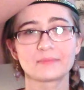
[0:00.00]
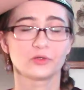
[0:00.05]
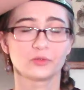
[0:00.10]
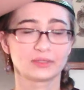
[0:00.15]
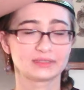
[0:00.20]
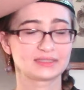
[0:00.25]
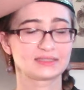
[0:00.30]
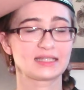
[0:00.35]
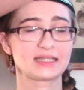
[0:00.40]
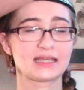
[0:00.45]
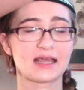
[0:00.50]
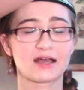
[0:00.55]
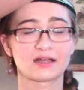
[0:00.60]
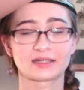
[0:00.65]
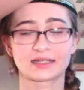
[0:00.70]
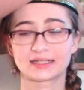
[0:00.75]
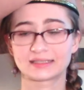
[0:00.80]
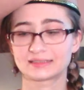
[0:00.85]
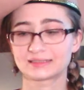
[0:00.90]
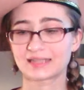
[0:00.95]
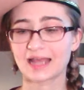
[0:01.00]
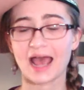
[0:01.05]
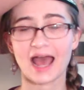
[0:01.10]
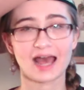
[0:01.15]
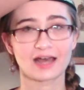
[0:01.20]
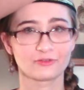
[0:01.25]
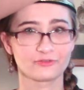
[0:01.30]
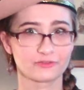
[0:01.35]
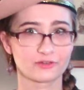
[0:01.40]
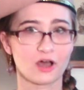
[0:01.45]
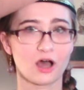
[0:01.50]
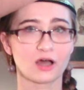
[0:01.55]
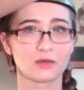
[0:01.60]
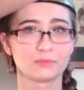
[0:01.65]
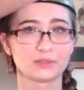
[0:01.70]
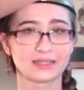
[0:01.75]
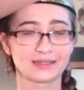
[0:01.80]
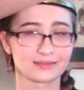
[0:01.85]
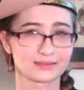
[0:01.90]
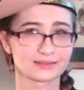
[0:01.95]
who is the youngest
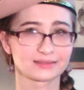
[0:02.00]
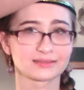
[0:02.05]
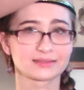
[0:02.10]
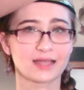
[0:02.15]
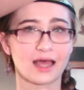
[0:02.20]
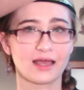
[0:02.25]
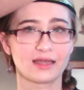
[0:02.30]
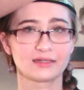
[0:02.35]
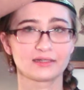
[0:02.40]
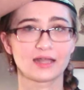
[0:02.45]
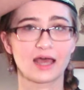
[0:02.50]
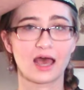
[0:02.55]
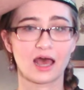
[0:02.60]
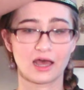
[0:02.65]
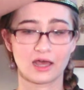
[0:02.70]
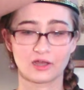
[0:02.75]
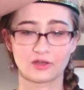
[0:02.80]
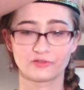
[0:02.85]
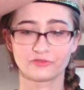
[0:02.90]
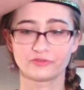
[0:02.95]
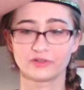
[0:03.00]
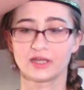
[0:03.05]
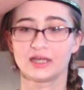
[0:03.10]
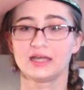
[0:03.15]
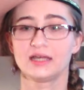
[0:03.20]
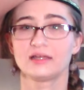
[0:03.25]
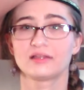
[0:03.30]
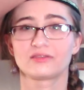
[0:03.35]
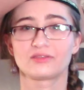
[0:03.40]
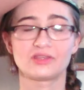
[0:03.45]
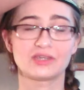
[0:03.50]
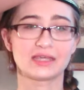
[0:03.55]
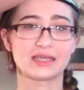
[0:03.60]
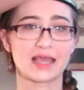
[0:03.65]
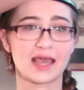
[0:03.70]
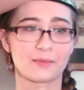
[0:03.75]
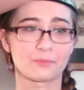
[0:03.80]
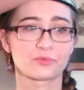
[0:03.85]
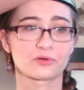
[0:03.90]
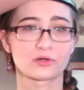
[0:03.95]
half-goblin son of the
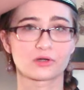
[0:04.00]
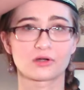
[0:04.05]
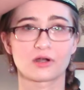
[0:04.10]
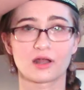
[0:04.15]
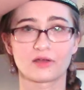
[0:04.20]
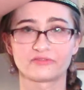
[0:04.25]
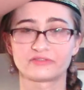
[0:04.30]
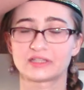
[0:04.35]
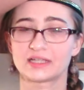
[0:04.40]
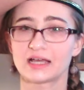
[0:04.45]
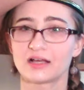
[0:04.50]
Emperor of the